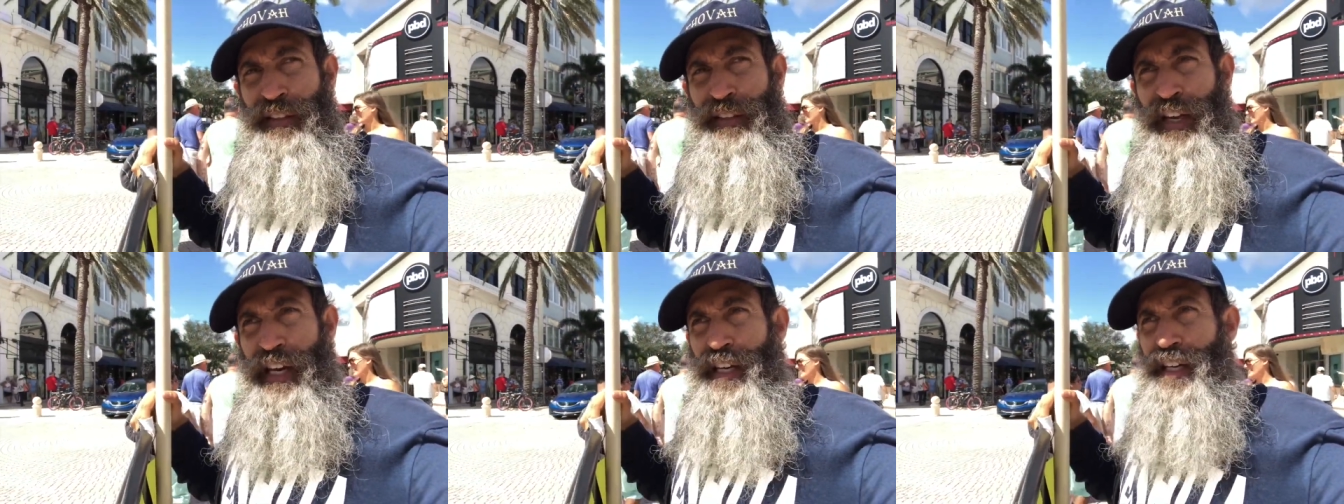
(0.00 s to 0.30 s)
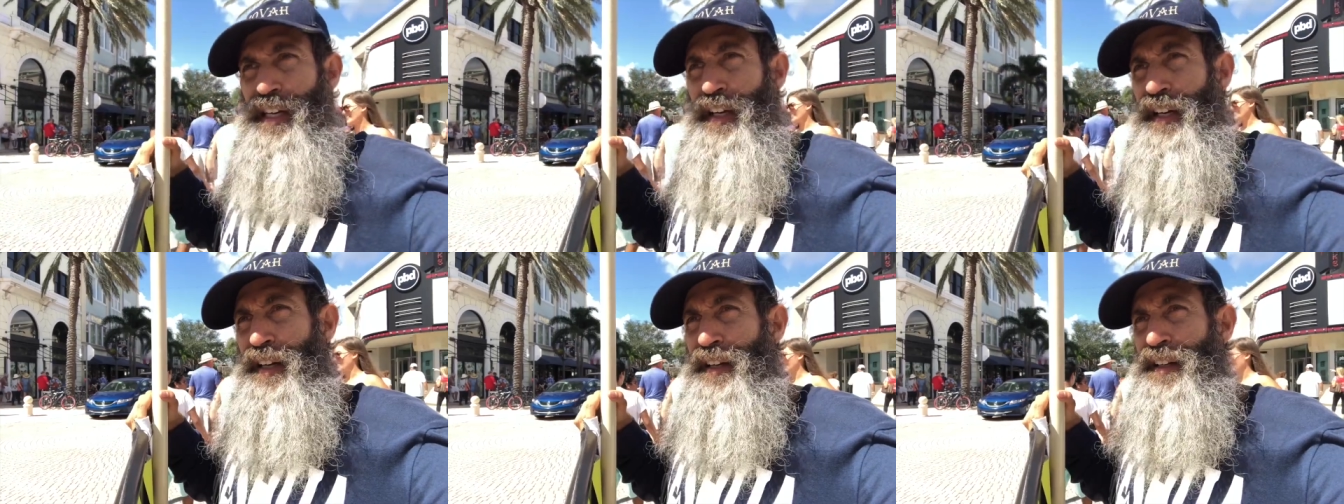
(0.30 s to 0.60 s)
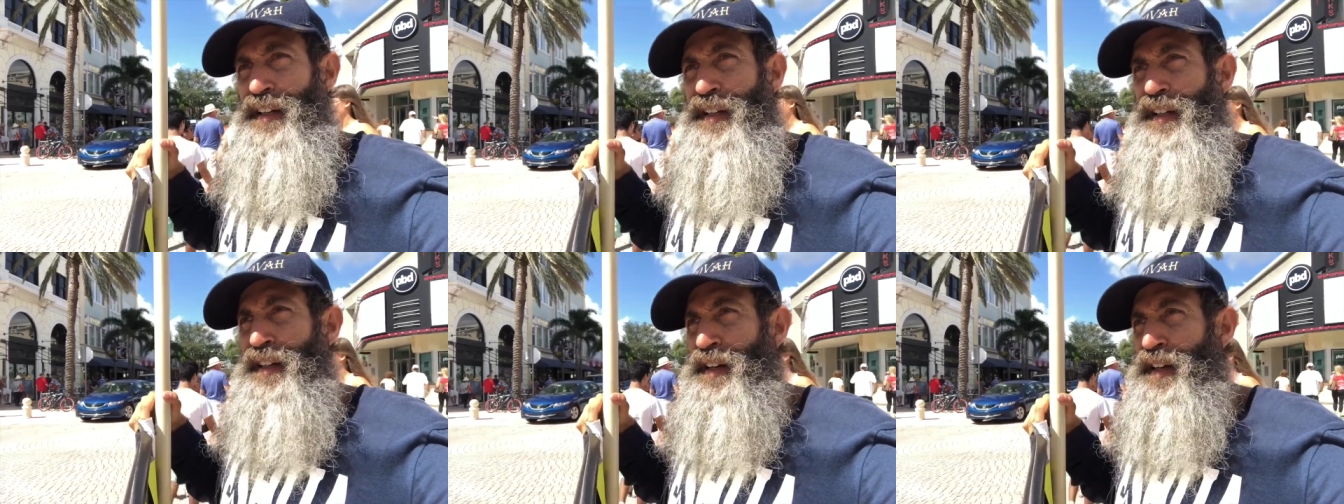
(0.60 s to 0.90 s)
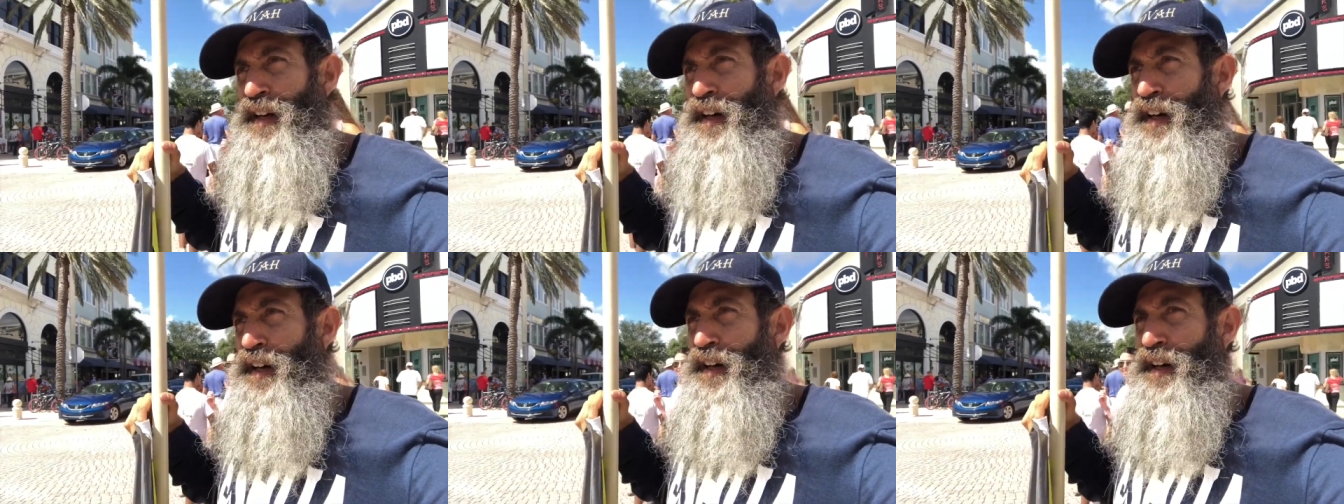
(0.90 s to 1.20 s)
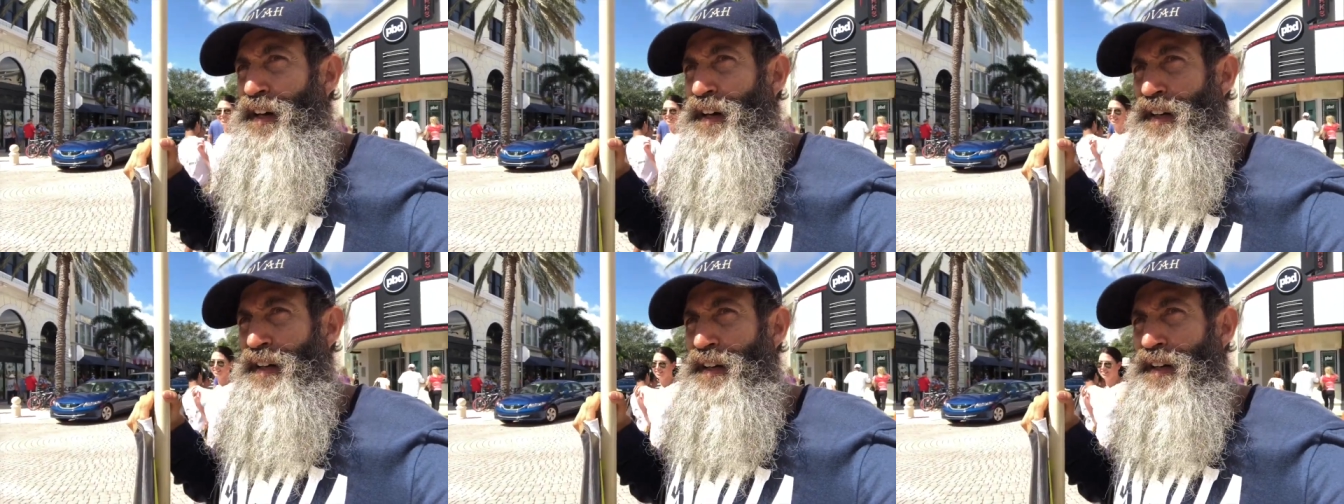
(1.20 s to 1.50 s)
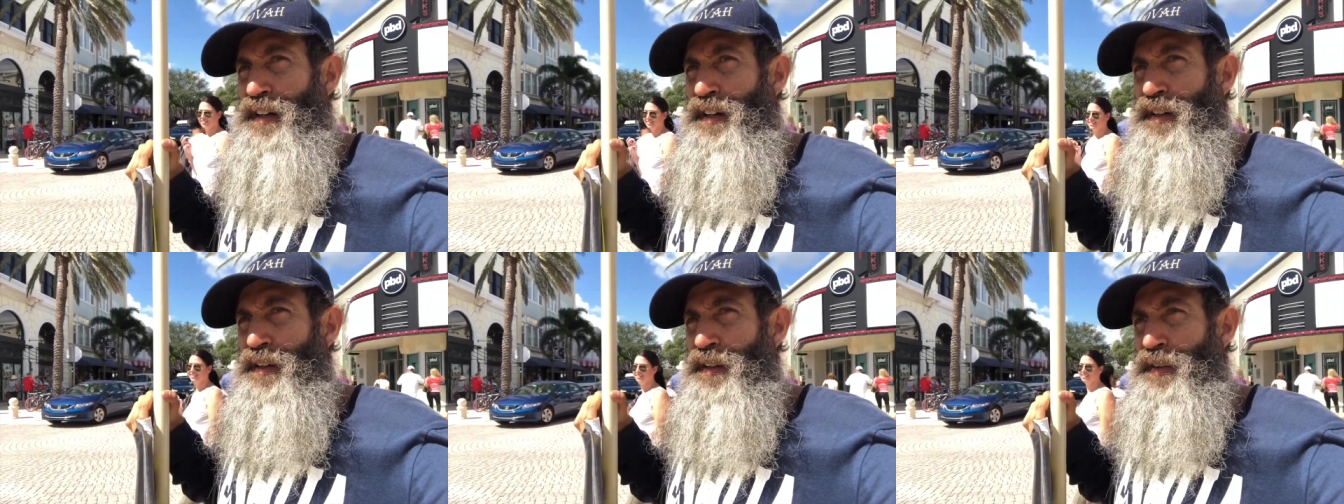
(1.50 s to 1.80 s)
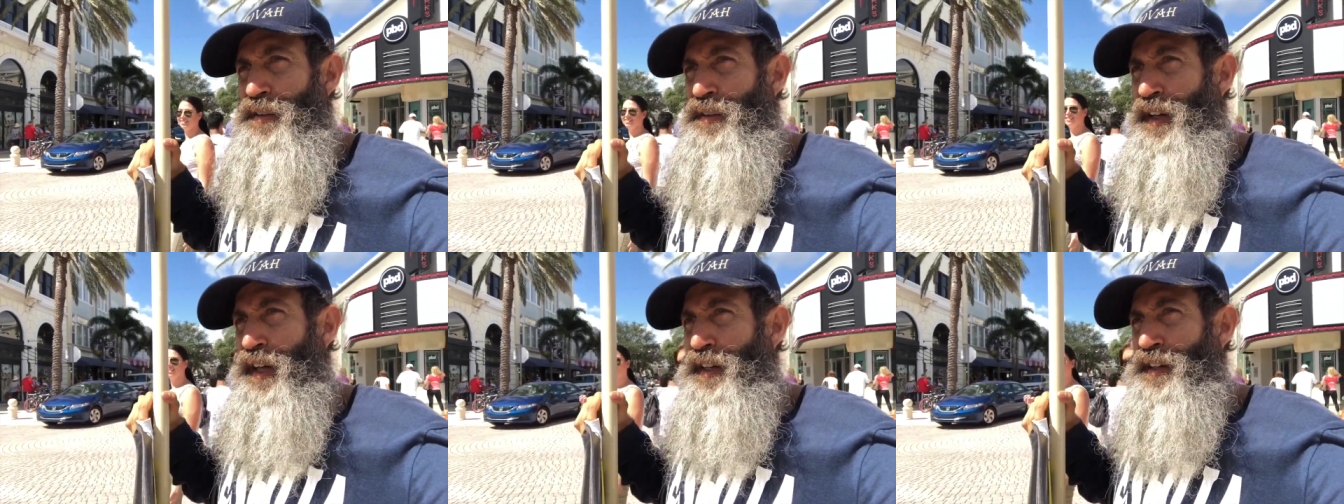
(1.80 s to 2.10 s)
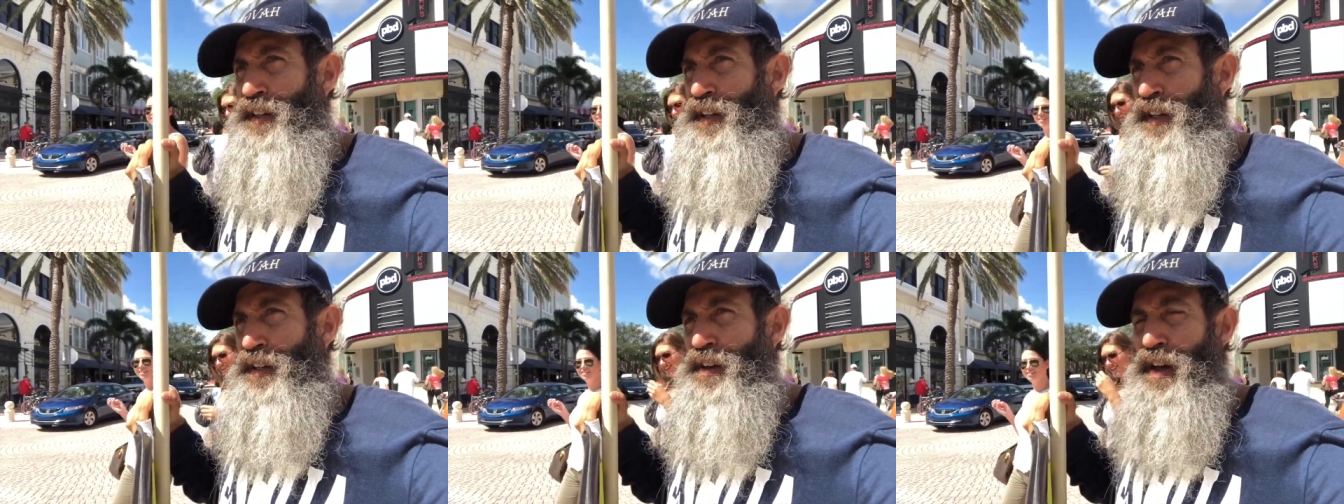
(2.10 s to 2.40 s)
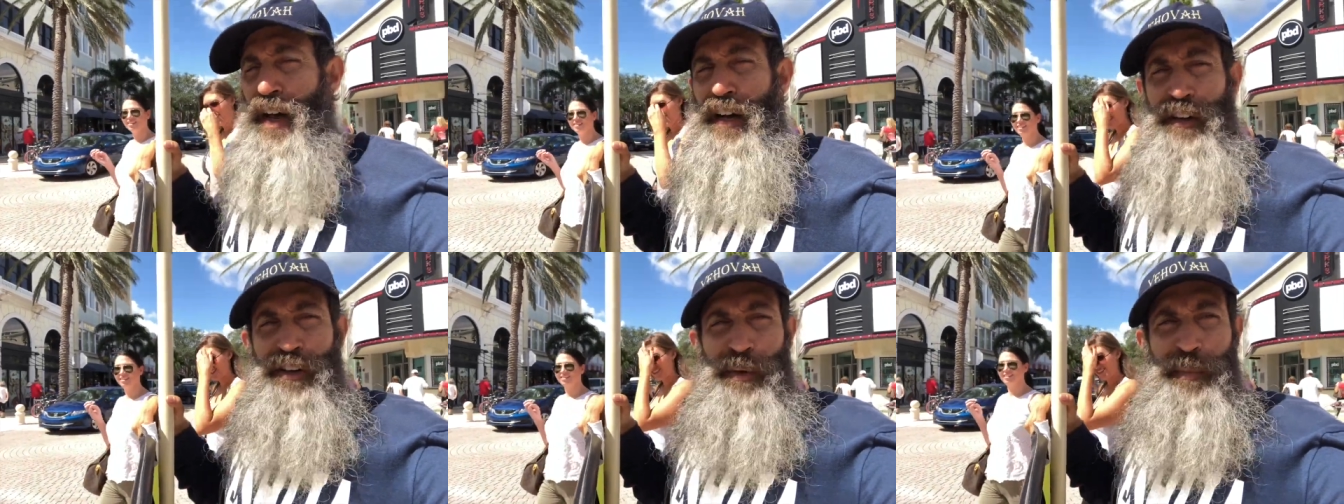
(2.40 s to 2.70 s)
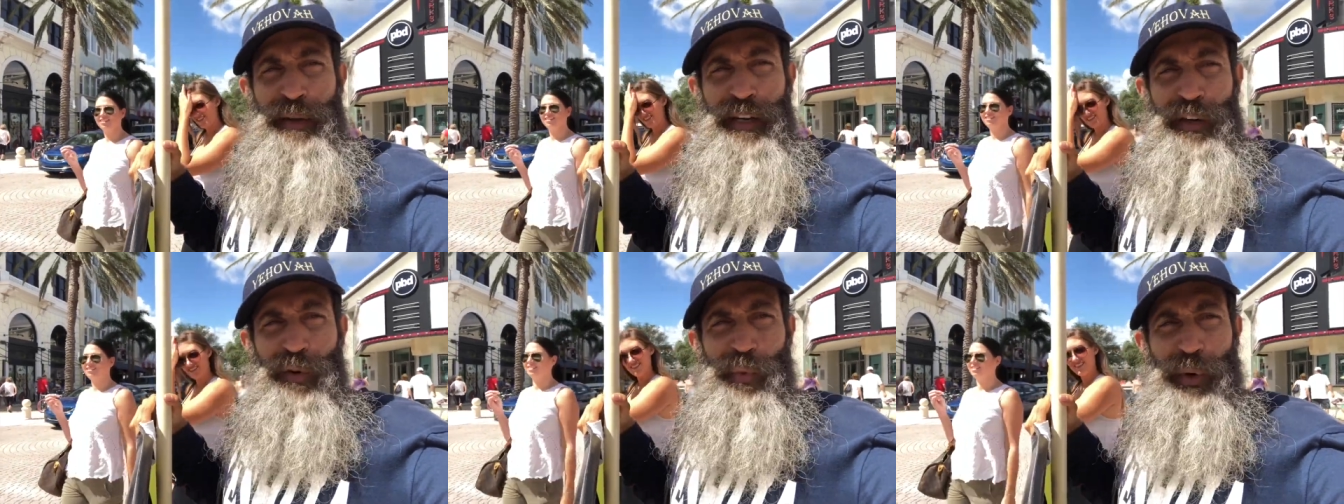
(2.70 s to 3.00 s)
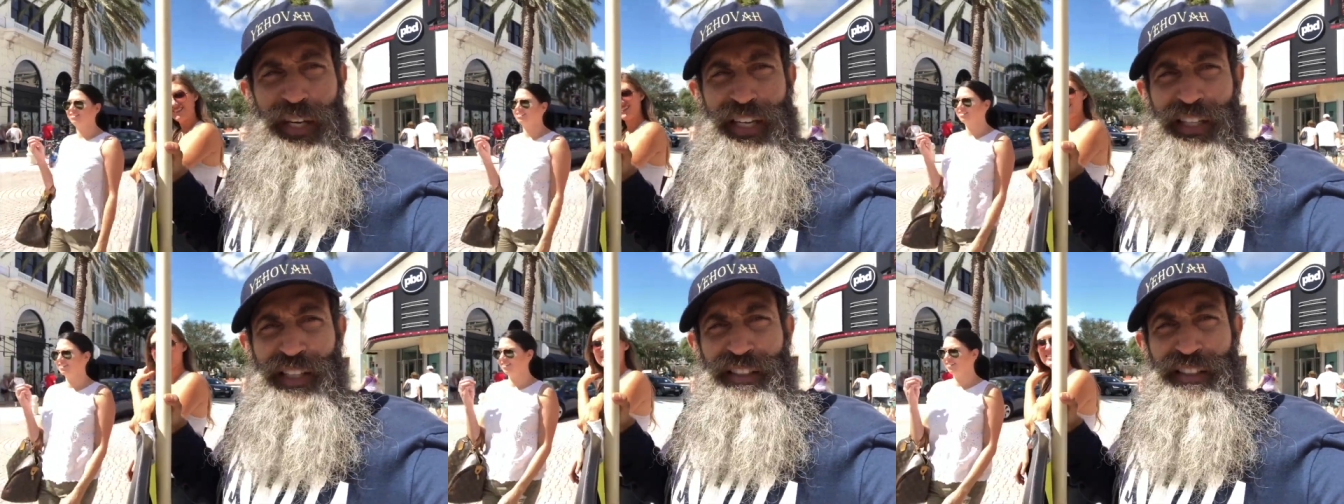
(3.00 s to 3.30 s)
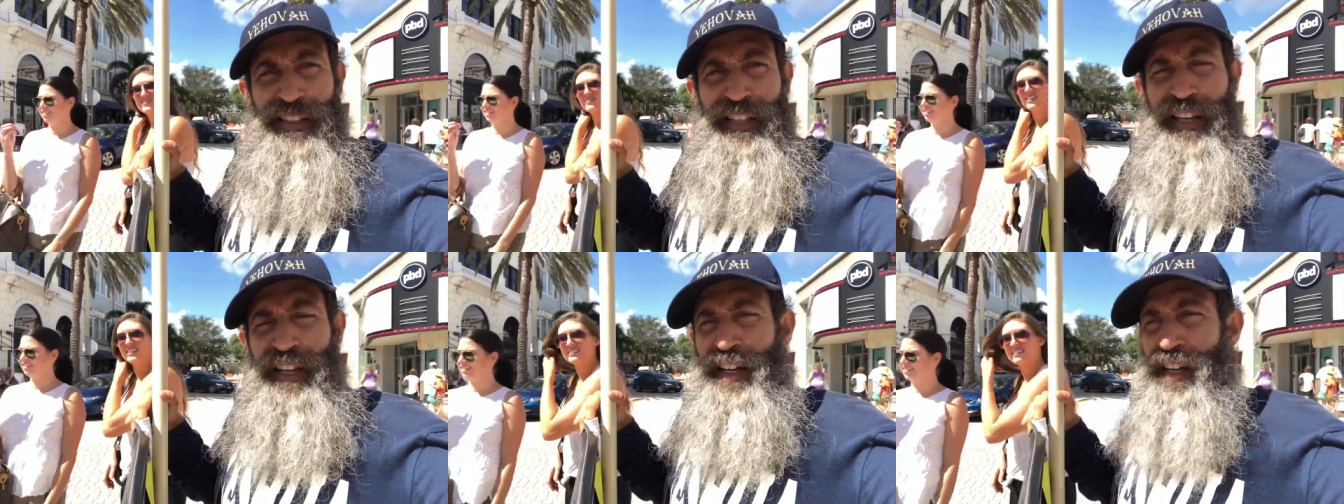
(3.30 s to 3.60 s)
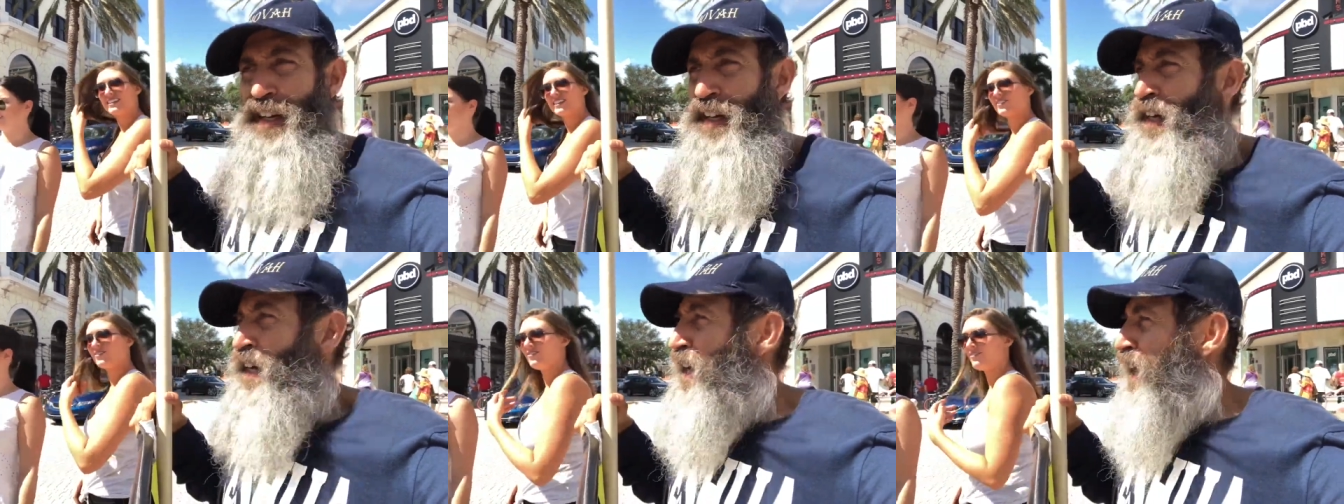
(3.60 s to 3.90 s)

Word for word: thinking that they're not committing wickedness today.